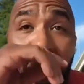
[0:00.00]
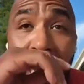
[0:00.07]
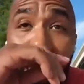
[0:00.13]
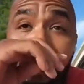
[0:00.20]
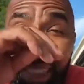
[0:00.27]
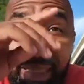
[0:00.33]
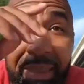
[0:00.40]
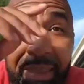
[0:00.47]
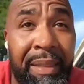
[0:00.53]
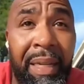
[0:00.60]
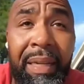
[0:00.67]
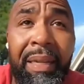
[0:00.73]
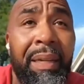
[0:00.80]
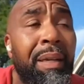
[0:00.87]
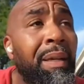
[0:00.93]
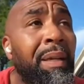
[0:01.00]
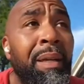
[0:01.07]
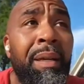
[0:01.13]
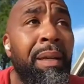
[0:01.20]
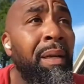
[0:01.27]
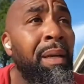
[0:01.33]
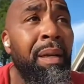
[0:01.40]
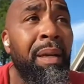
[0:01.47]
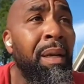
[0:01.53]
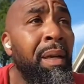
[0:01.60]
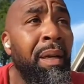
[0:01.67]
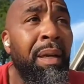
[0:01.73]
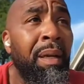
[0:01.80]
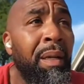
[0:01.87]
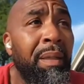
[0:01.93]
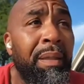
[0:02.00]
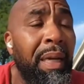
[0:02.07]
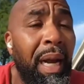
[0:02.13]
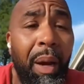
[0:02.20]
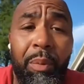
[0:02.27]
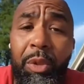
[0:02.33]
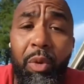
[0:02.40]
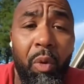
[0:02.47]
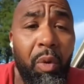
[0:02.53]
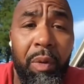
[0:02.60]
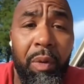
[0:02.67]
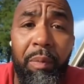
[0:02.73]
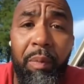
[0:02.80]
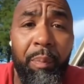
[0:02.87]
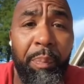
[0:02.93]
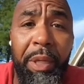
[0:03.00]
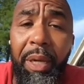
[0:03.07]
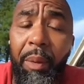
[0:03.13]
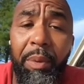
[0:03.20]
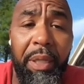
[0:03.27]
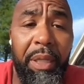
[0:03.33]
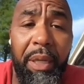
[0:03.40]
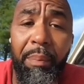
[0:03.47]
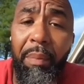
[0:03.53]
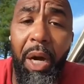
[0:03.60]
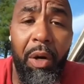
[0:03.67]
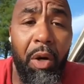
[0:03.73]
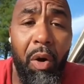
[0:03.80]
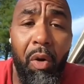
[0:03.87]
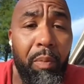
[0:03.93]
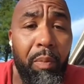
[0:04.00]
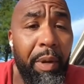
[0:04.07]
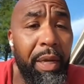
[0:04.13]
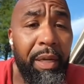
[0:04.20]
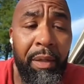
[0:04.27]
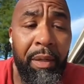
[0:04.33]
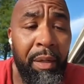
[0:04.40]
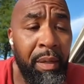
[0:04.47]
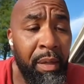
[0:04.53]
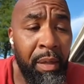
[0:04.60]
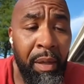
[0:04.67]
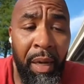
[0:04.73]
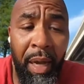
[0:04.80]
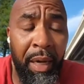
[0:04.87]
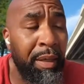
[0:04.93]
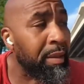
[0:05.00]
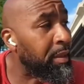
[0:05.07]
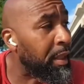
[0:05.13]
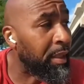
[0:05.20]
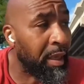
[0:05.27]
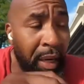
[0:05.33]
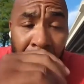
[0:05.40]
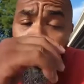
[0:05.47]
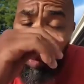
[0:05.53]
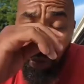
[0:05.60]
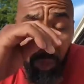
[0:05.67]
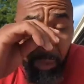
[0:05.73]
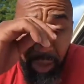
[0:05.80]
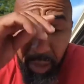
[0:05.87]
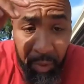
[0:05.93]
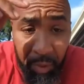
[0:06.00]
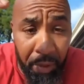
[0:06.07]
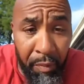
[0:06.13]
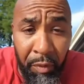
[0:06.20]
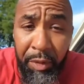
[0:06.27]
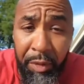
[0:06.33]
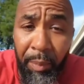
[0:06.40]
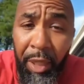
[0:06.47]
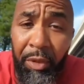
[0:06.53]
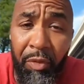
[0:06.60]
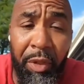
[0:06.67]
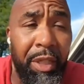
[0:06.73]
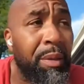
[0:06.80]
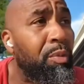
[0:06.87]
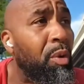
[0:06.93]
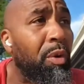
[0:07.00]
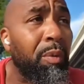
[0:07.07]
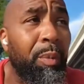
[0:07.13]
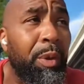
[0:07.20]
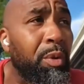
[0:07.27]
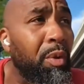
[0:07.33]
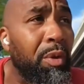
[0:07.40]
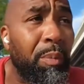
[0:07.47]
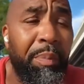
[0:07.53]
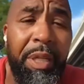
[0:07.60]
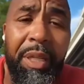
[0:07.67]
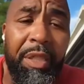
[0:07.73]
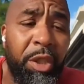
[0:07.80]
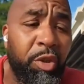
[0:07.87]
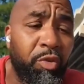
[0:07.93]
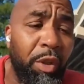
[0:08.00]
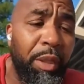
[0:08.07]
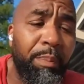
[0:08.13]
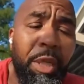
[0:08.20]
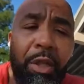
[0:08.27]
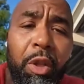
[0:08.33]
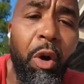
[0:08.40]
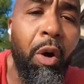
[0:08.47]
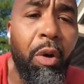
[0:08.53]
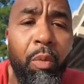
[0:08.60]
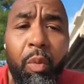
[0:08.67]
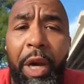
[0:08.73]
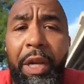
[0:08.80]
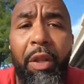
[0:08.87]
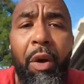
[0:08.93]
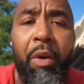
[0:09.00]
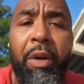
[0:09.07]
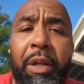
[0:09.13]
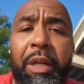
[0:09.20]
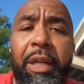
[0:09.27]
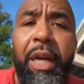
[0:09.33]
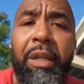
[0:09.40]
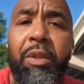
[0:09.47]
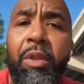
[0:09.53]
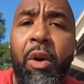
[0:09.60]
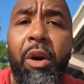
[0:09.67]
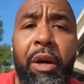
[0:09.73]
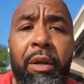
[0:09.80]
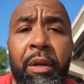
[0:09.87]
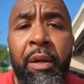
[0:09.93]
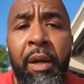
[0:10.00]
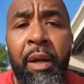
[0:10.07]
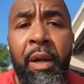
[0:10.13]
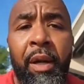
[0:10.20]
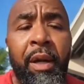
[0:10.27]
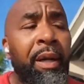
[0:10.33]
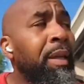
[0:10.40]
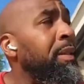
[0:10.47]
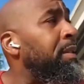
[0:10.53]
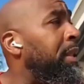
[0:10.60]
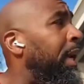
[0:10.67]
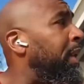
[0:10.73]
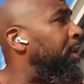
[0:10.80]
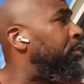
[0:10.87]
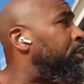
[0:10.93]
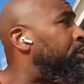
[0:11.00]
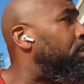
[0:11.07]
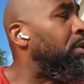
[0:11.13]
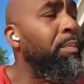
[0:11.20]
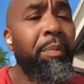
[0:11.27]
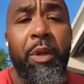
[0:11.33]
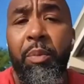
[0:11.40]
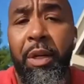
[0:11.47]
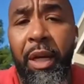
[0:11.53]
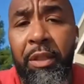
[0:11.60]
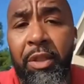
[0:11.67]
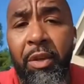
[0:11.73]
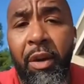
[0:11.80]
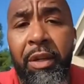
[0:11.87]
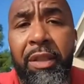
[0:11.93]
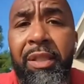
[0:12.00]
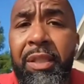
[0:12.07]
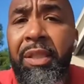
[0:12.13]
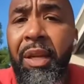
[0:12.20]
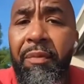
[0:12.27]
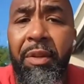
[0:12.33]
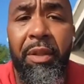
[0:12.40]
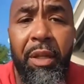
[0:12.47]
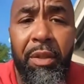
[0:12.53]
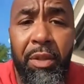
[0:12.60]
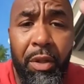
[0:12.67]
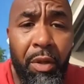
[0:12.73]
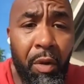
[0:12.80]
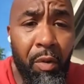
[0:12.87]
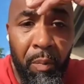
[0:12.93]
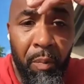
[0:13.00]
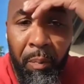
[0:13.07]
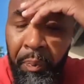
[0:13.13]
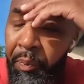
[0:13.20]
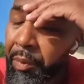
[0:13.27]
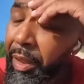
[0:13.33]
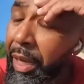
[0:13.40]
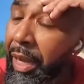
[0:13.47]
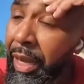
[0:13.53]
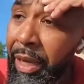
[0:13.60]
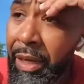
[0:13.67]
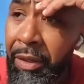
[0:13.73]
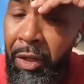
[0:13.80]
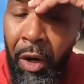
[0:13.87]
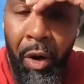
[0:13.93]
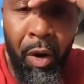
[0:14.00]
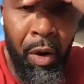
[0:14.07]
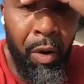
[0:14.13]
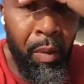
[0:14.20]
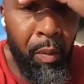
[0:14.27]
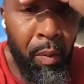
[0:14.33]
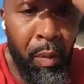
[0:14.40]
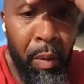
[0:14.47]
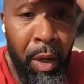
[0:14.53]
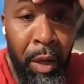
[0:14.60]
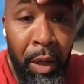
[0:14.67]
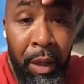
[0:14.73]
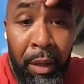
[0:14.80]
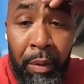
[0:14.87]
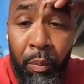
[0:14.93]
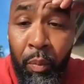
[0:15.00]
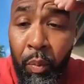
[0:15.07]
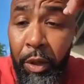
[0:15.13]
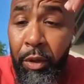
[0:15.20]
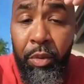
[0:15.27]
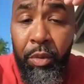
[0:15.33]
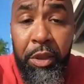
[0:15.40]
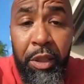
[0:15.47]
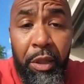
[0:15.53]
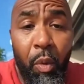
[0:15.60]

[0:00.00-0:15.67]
didn't think that I was going to be able to get my goal, man. I didn't think that I was going to be able to reach my dreams, or it was going to be extremely long, way longer than I thought that it was going to be when I started this 7 years ago. And y'all, when you see